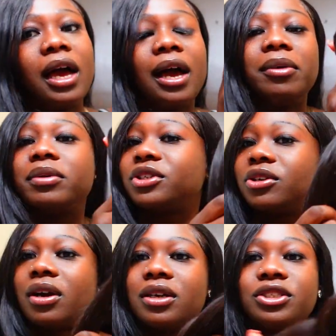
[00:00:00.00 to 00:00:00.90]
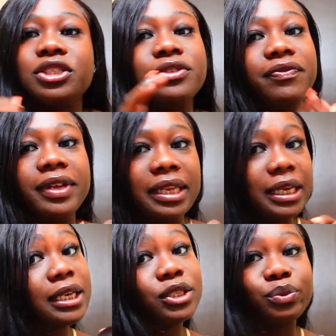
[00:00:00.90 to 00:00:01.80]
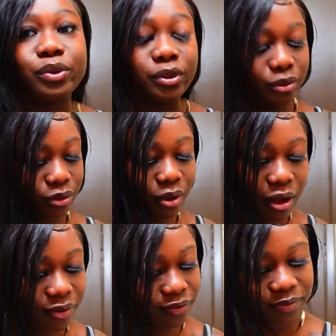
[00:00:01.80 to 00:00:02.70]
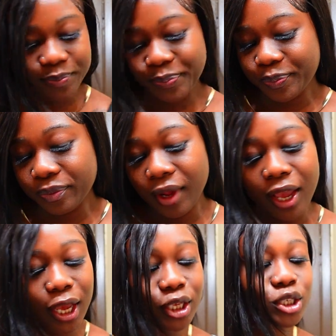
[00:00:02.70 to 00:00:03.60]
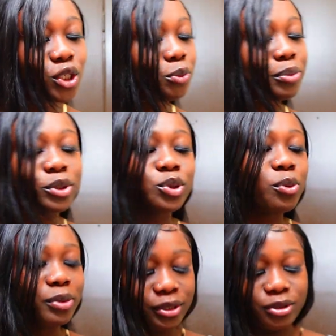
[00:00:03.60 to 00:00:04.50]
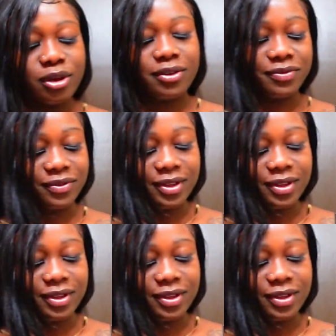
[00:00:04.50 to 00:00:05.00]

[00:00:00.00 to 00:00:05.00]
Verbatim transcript: I wish y'all can just feel it. It's real soft. It's super, super soft.